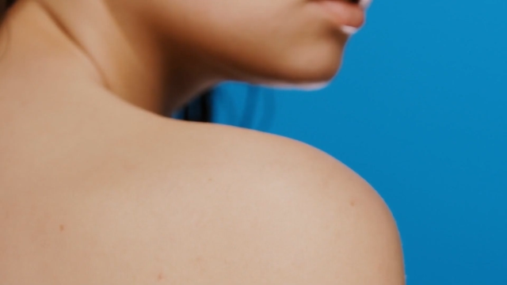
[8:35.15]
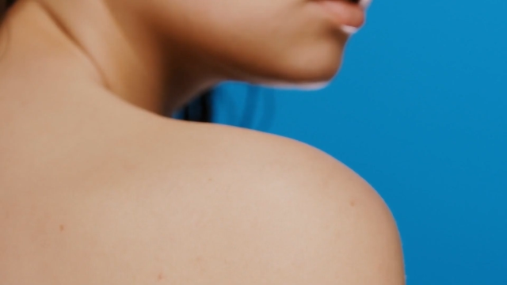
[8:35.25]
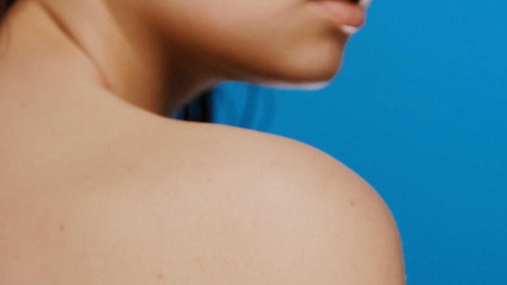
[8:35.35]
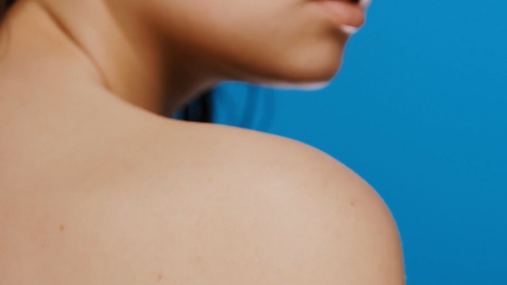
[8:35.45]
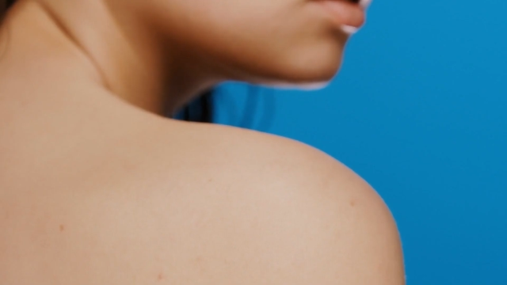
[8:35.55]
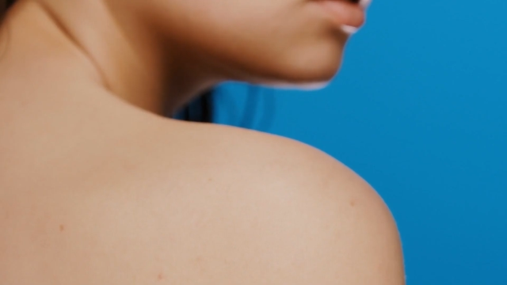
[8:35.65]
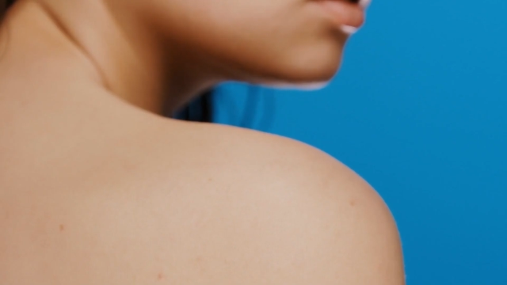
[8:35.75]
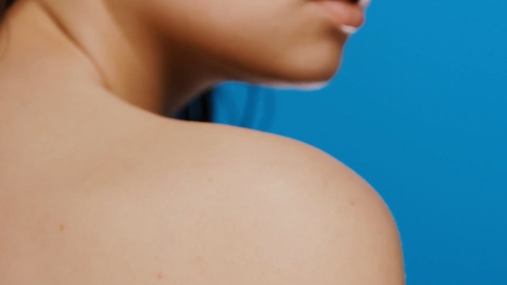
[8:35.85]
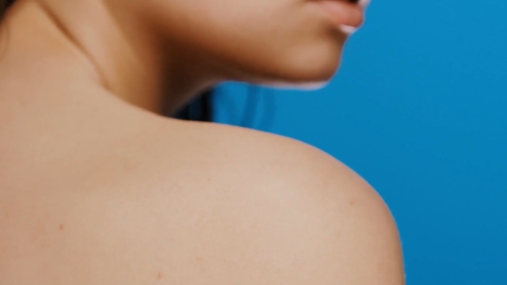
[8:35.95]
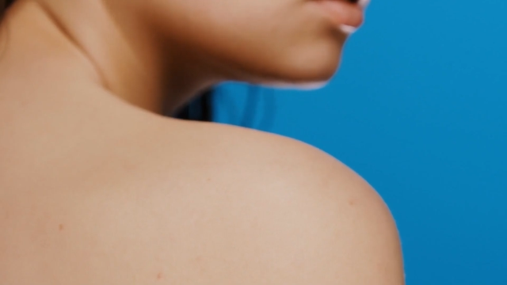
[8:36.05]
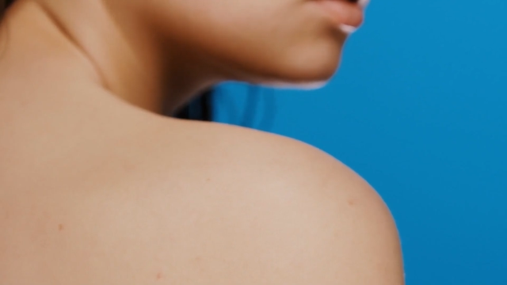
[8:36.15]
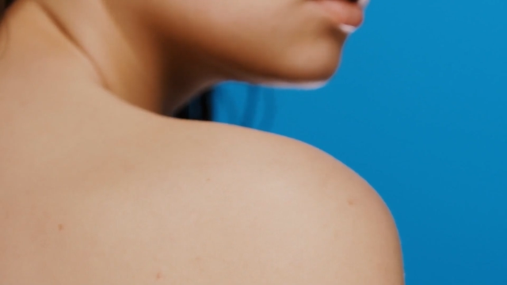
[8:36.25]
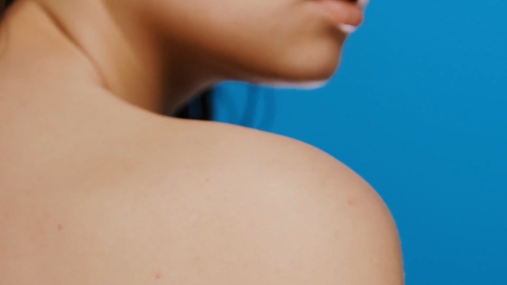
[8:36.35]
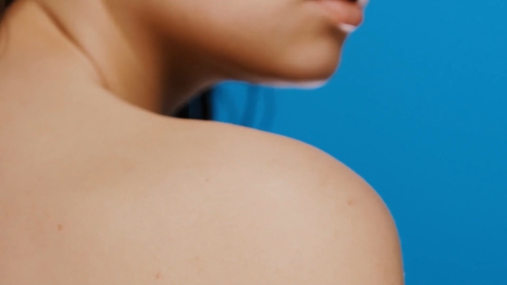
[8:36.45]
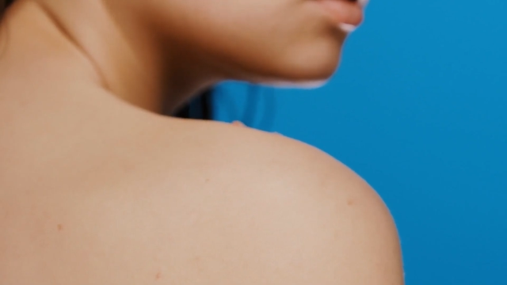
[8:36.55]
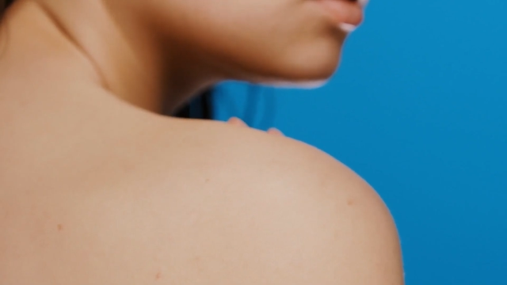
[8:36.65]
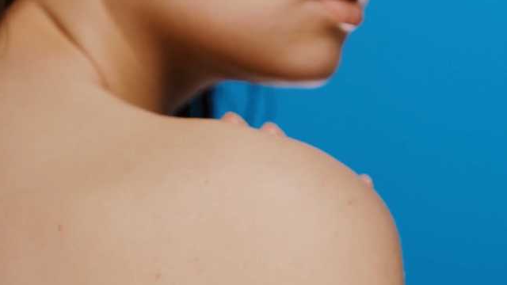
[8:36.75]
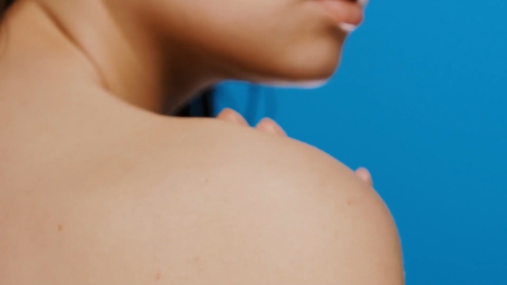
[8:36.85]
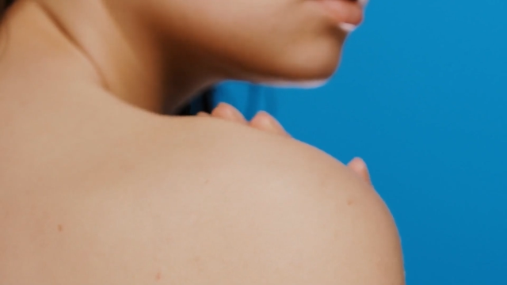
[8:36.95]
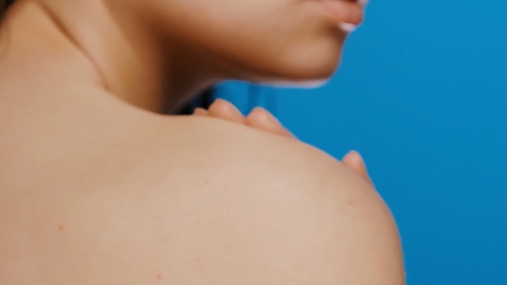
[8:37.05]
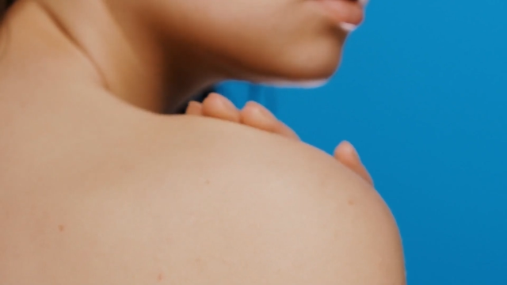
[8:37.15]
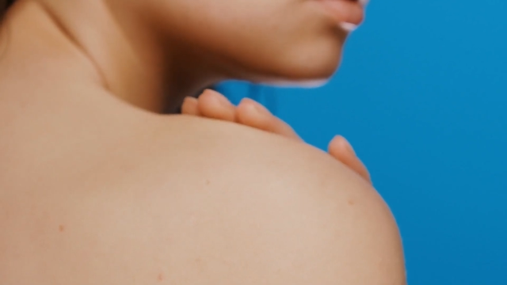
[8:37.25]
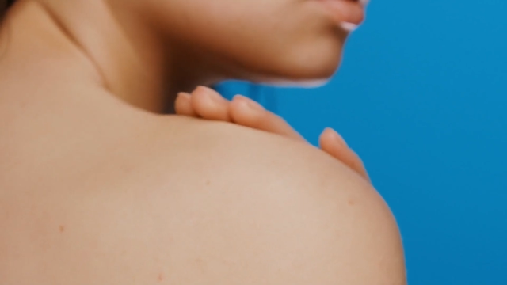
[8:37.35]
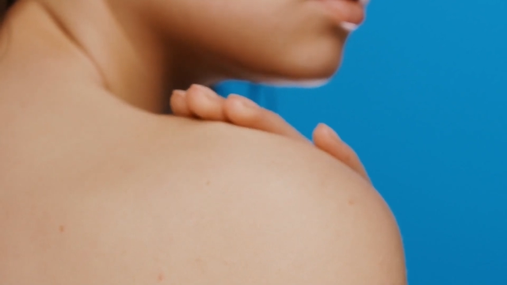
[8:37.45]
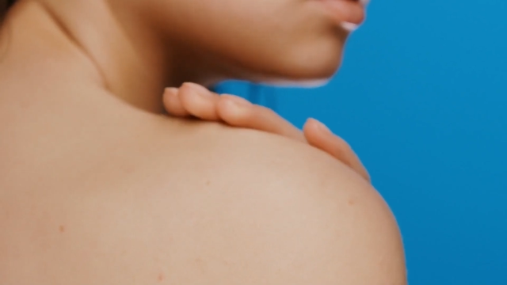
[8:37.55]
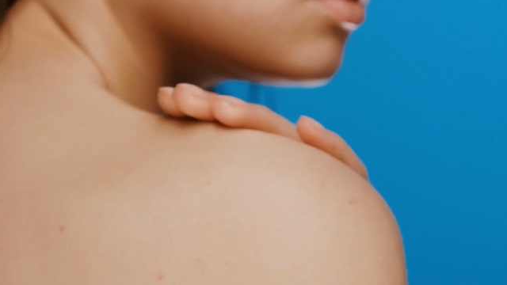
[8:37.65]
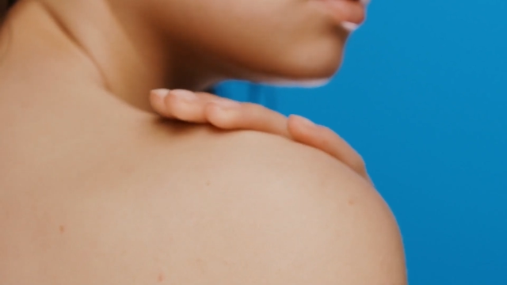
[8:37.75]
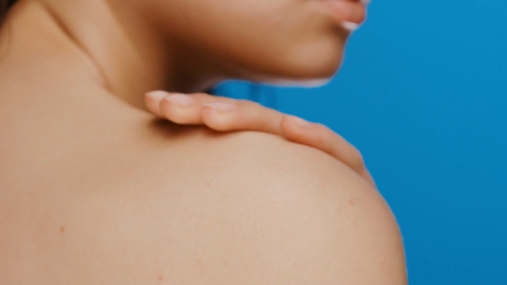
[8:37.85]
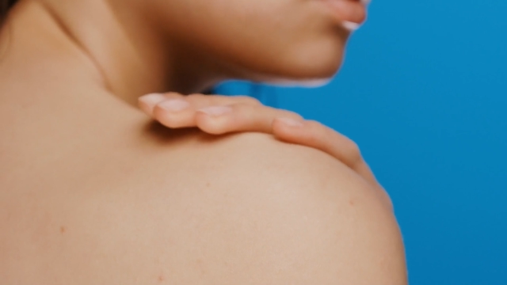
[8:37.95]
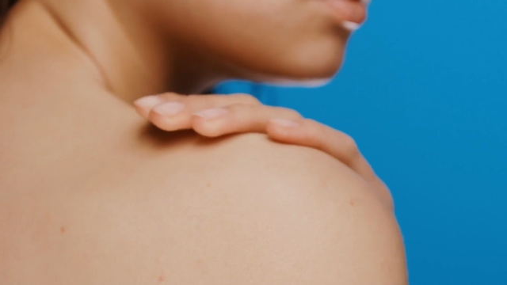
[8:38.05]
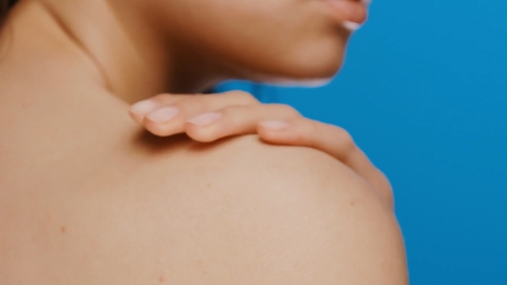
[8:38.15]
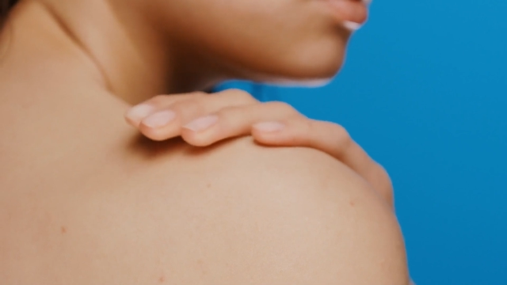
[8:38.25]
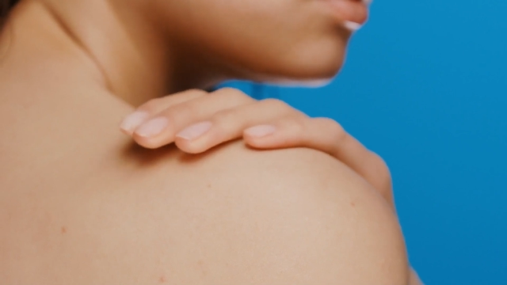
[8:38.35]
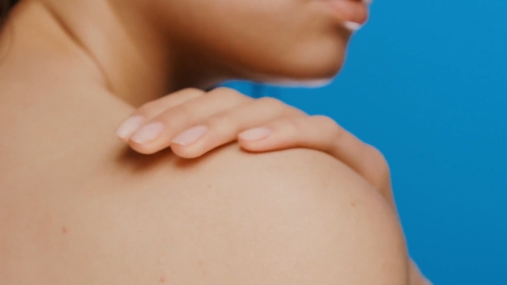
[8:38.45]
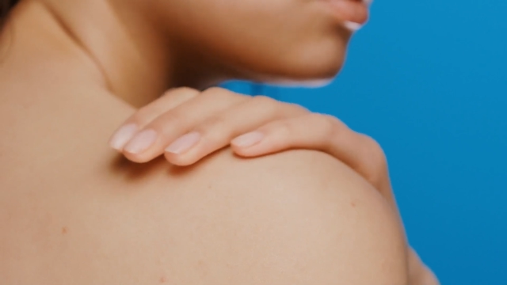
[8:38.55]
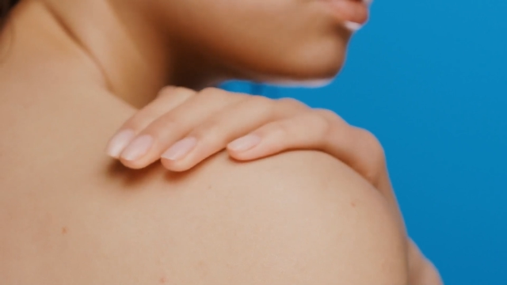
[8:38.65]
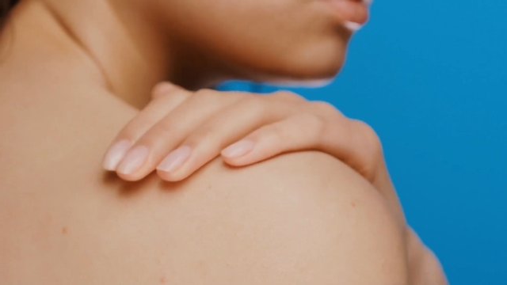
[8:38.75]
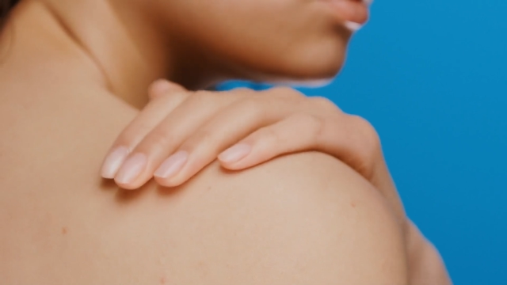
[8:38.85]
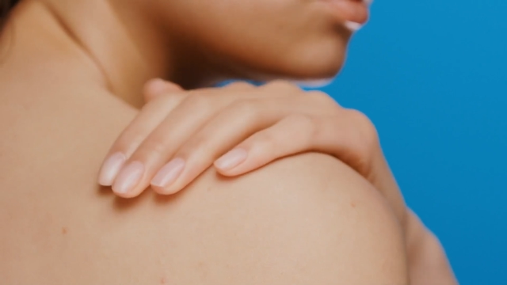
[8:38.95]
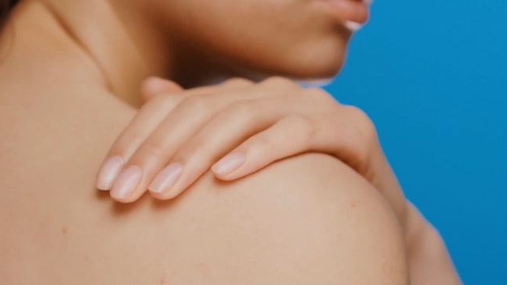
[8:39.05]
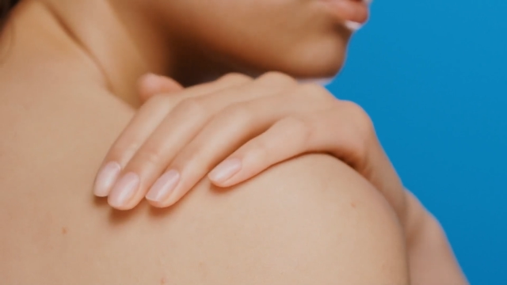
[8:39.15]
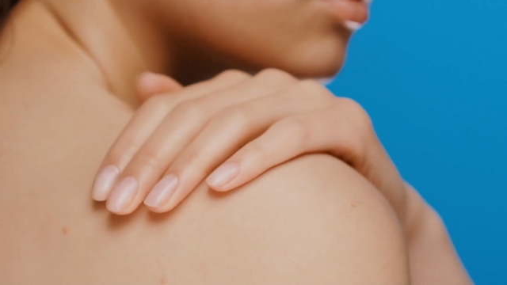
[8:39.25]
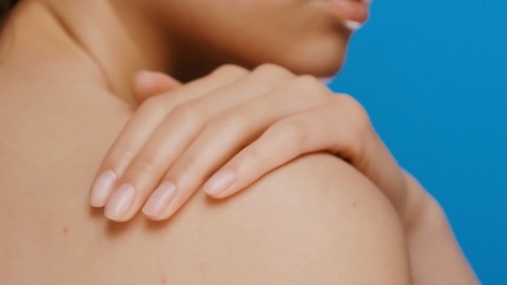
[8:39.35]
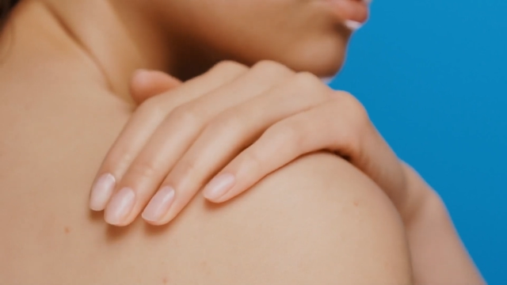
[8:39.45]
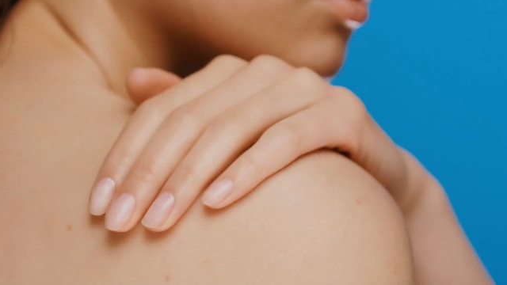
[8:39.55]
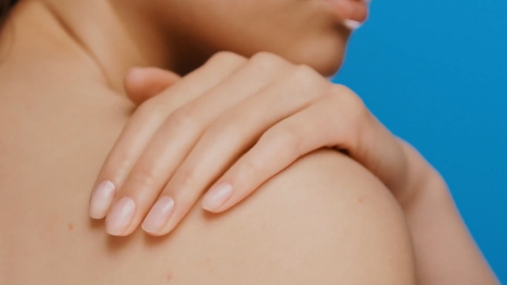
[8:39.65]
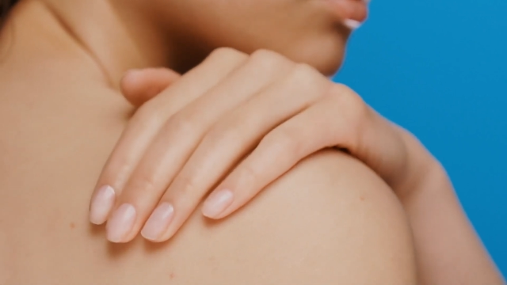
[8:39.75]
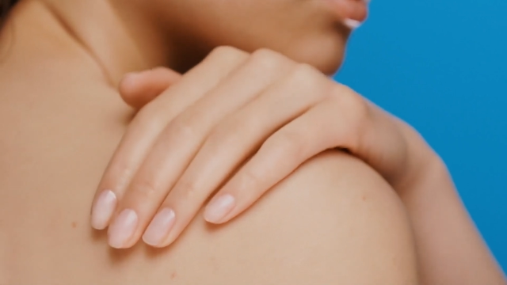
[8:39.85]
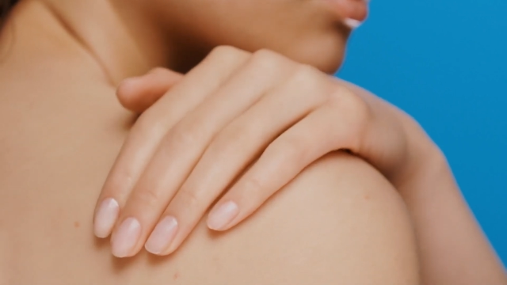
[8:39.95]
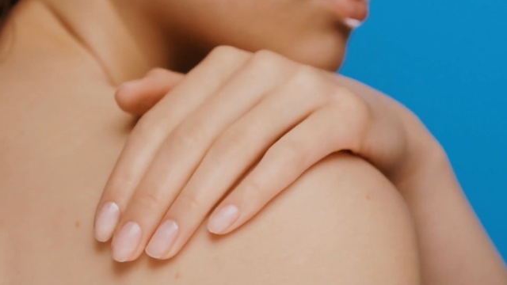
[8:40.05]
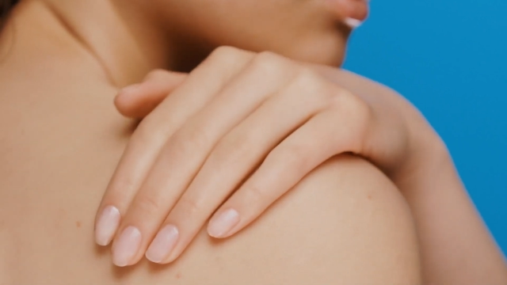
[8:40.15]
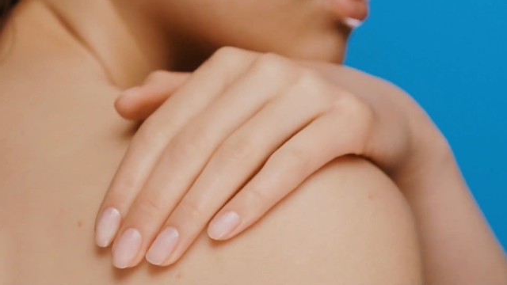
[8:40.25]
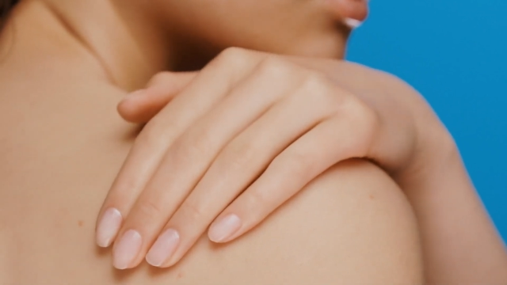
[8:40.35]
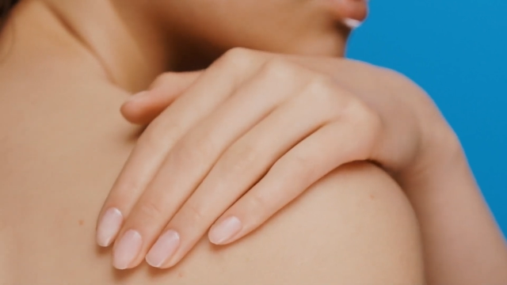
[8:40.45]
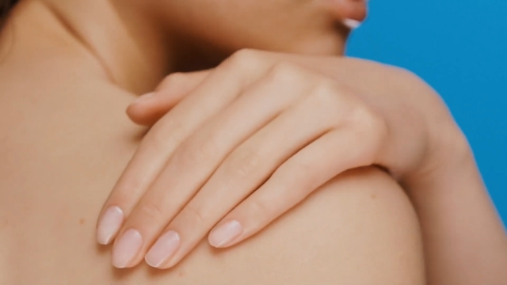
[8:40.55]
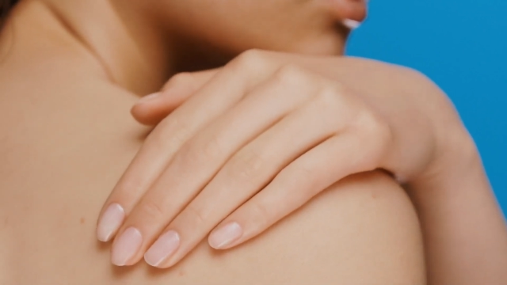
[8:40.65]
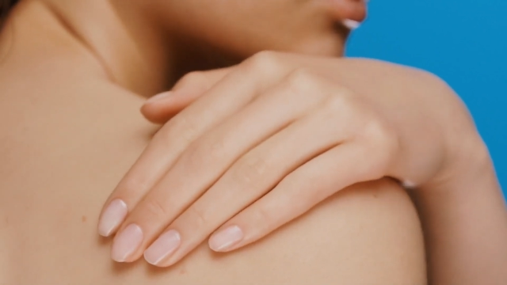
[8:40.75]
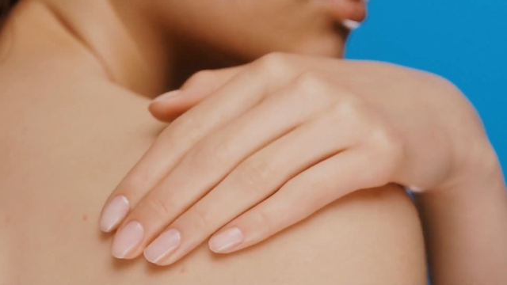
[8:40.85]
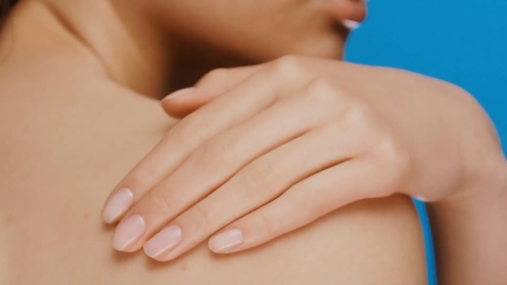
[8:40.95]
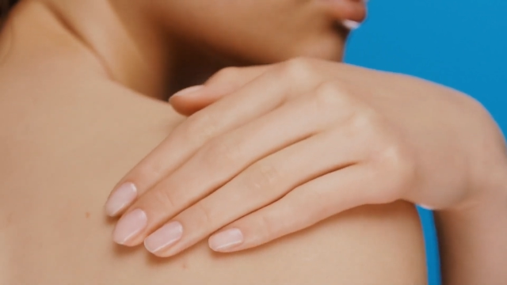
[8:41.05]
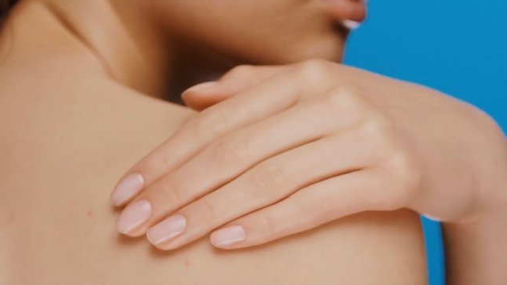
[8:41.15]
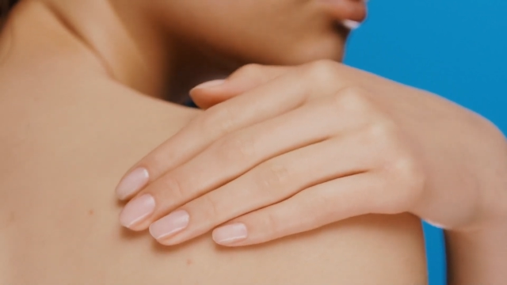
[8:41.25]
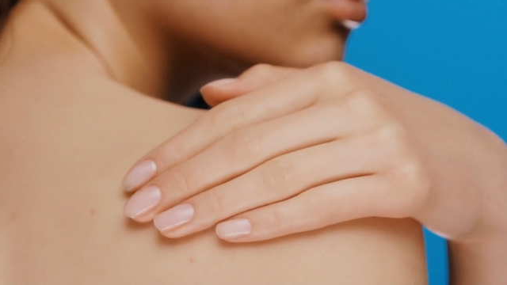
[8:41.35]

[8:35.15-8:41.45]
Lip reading: Nobody's mouth can be seen.